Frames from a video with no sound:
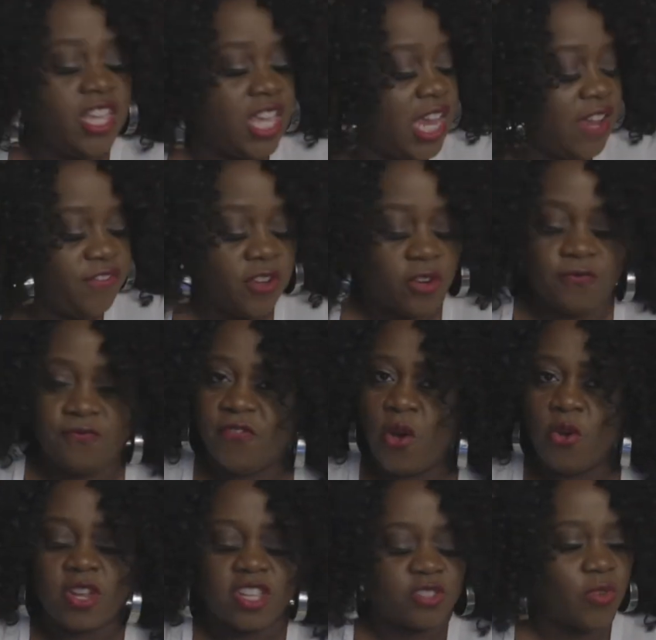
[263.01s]
If you're
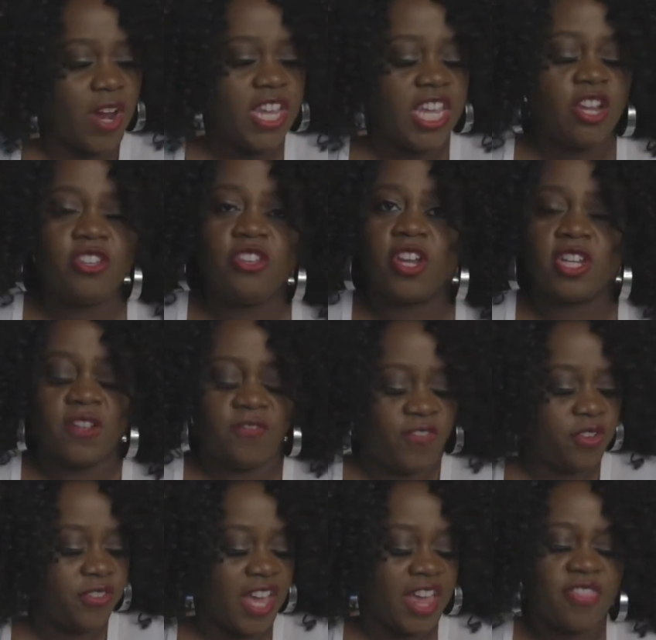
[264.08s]
focused right here, you're gonna
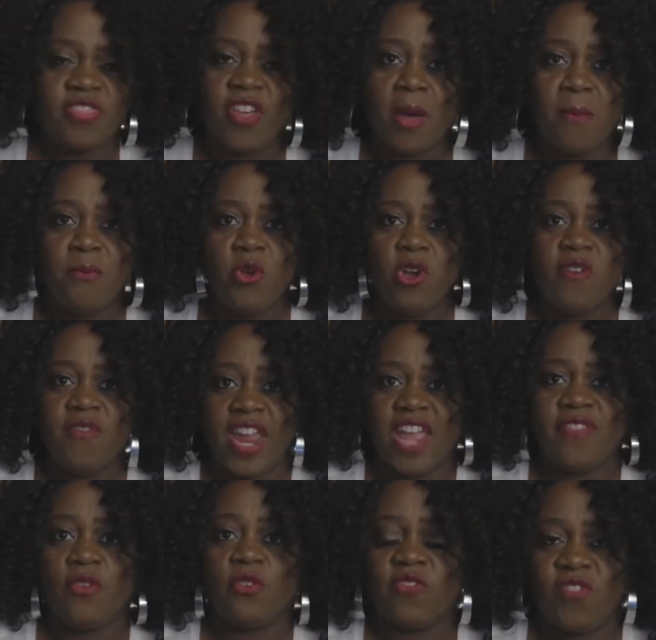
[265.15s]
feel that thumb move and
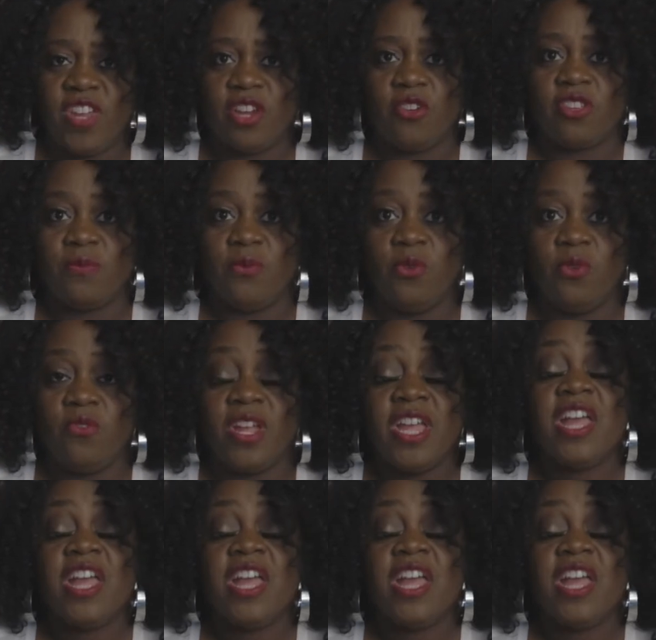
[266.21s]
those fingers move.